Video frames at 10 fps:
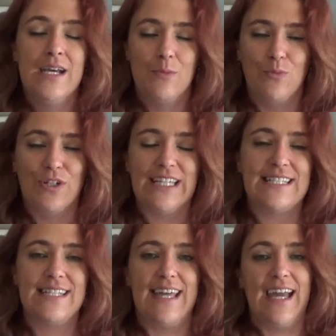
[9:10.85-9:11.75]
And we'll
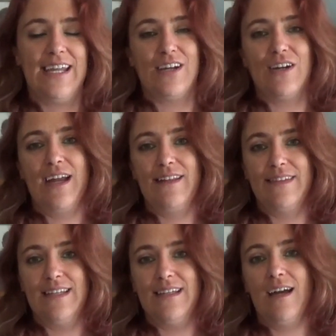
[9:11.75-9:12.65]
get to that here in
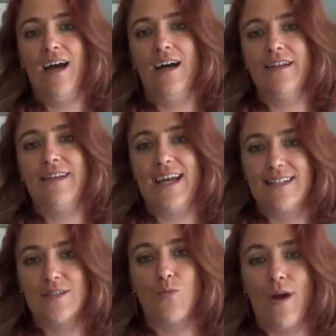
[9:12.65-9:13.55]
the
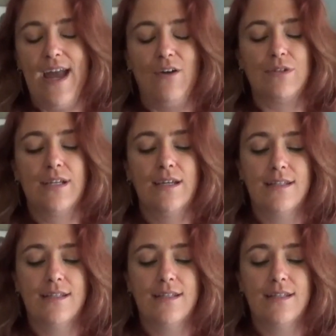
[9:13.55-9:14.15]
next round.